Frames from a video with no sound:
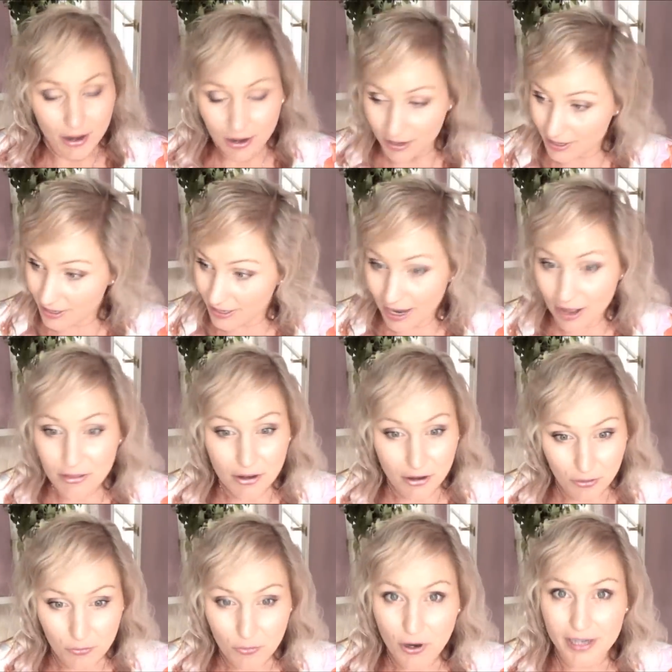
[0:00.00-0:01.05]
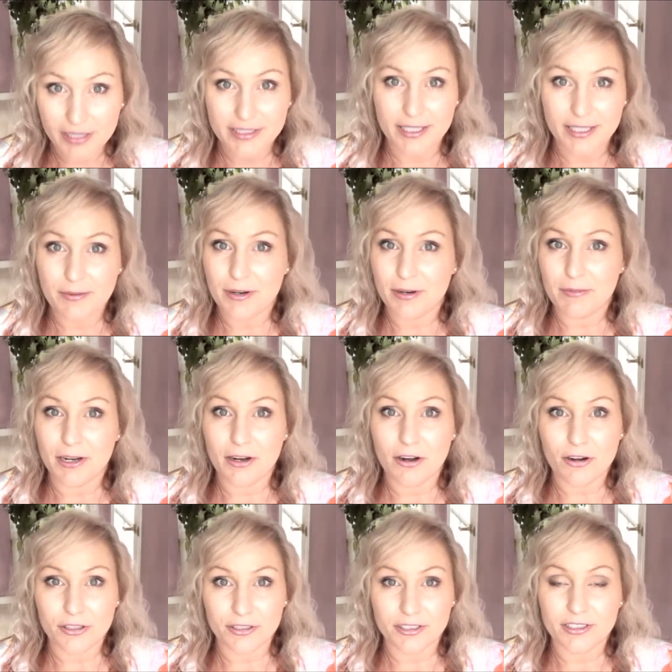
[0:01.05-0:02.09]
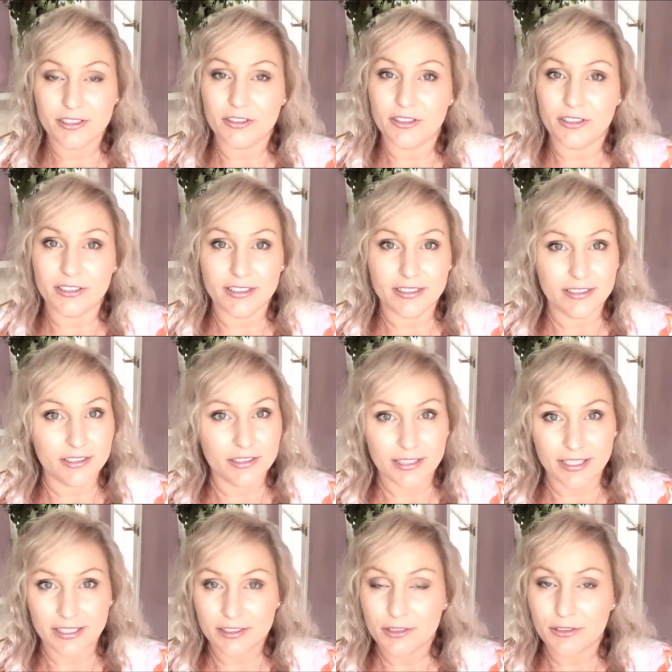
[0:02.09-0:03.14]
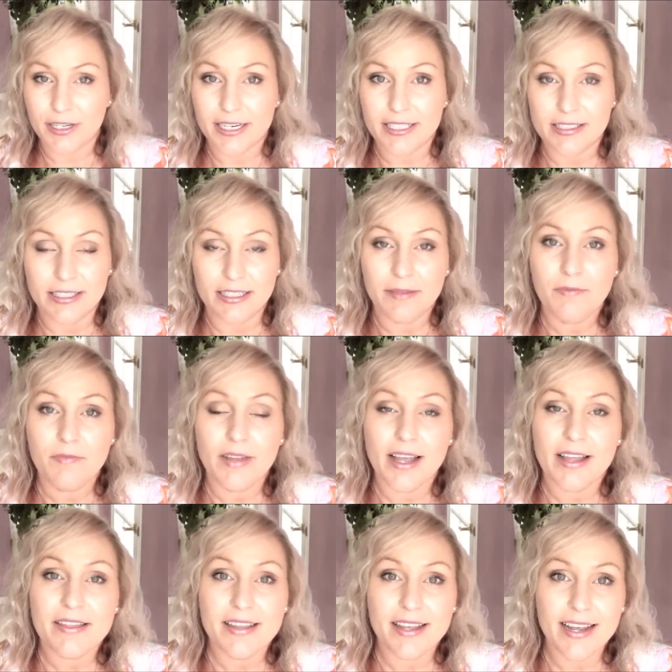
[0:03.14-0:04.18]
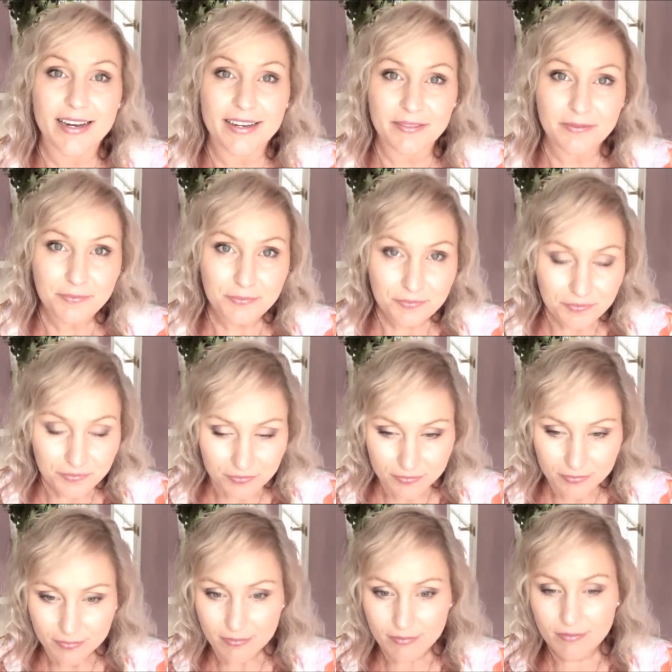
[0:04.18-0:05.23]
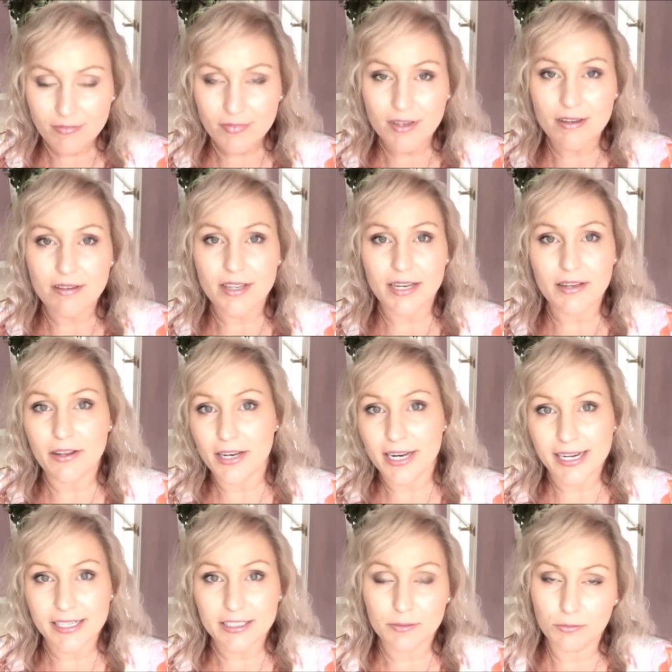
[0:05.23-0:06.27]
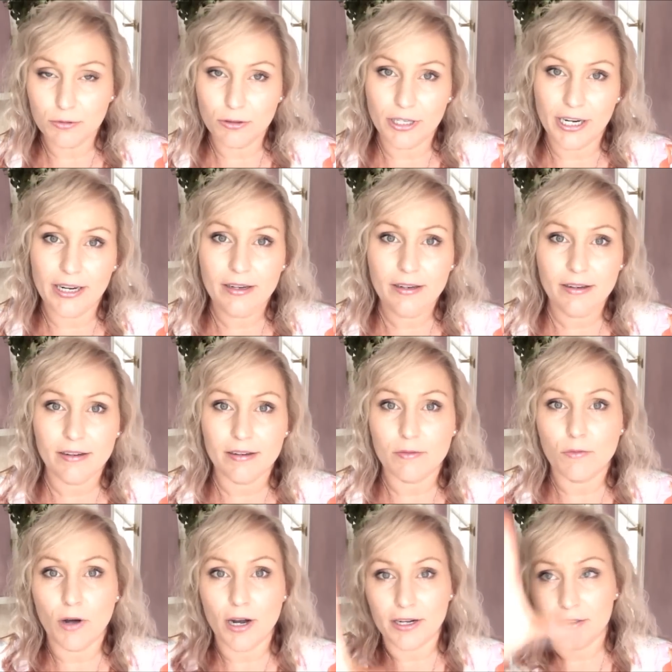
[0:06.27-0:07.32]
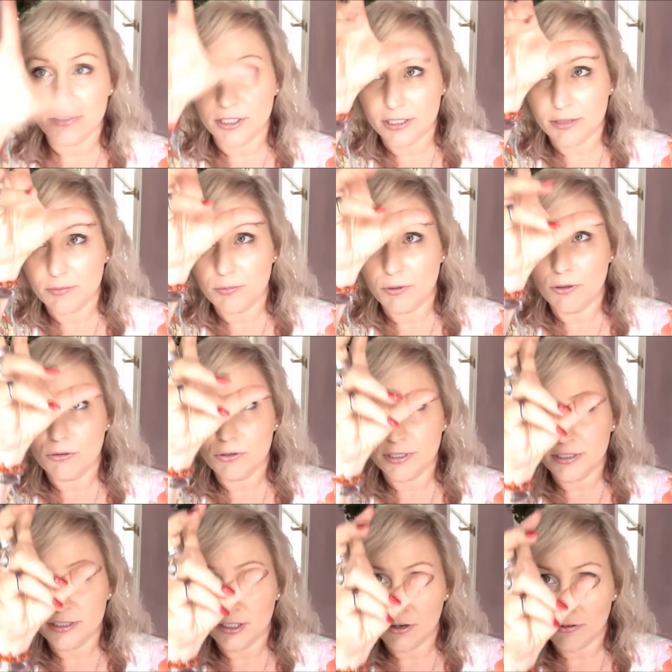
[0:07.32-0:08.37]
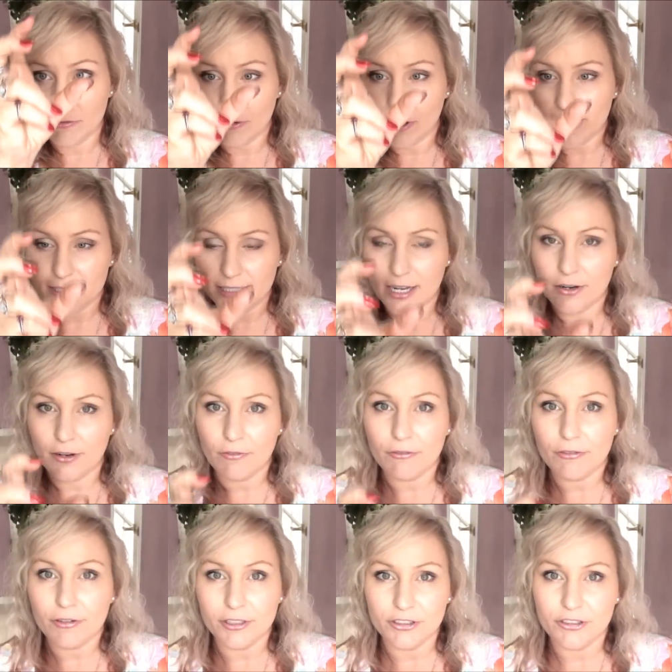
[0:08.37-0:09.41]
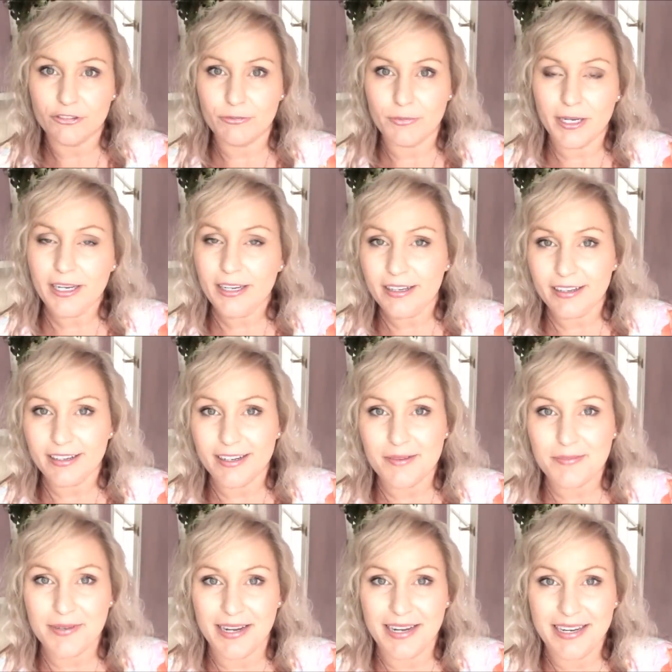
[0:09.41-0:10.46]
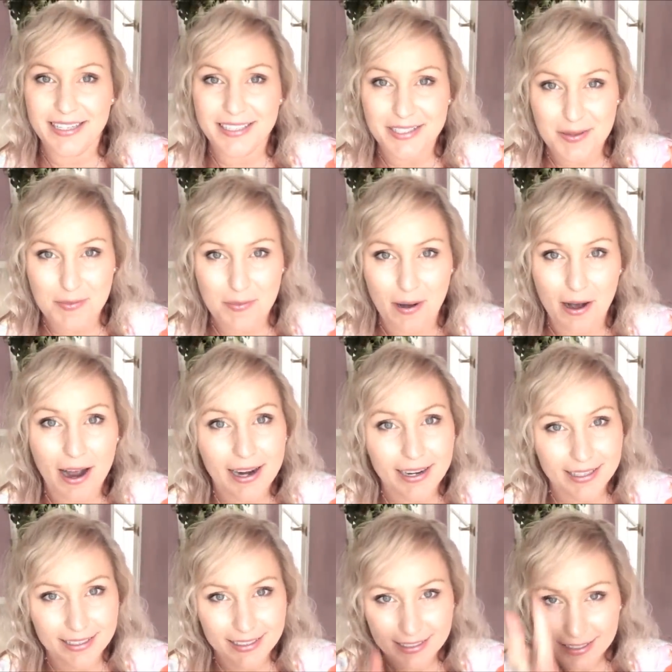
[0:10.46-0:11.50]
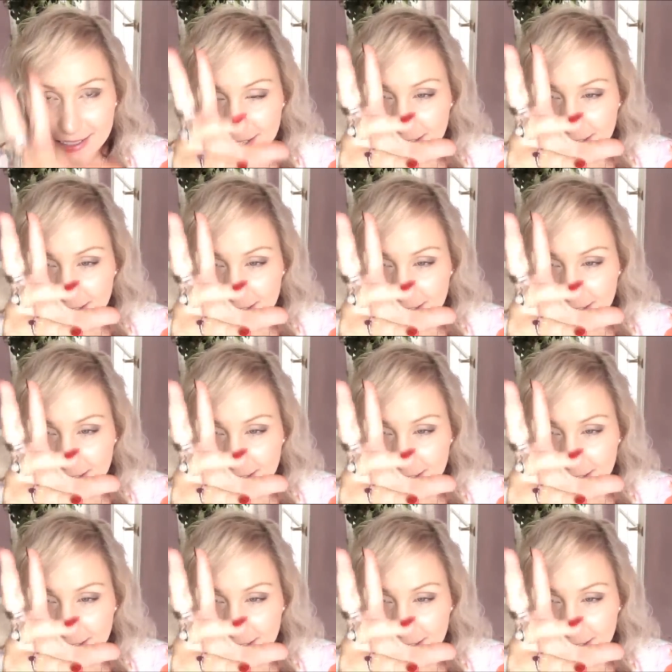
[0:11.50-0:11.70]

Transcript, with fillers: and another white tip, and I'm like, honest to God, this, that's crazy. And then then the next morning, one just pulled itself right down in front of me, a big spider.